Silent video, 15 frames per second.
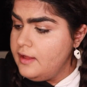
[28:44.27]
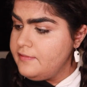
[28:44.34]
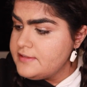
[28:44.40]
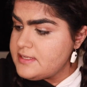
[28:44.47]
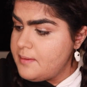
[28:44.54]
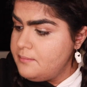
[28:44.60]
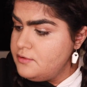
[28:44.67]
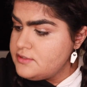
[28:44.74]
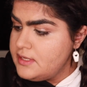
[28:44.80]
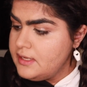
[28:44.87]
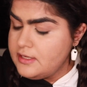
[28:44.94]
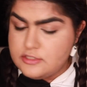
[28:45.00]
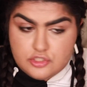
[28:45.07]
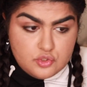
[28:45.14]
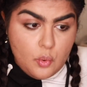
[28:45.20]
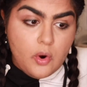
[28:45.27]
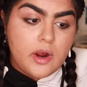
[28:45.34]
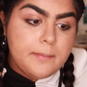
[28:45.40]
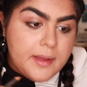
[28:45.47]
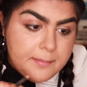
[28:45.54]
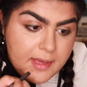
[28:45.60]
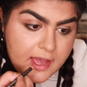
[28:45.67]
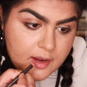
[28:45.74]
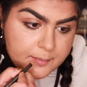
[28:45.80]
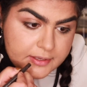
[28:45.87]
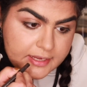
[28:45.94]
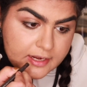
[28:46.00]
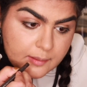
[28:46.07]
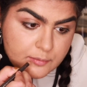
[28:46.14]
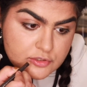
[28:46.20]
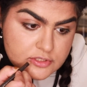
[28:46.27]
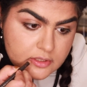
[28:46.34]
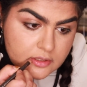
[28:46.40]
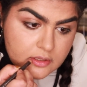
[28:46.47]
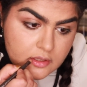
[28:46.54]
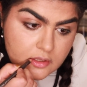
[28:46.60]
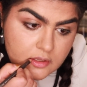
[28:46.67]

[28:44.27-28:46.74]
This time I'm using Soar by MAC, but again, I'm using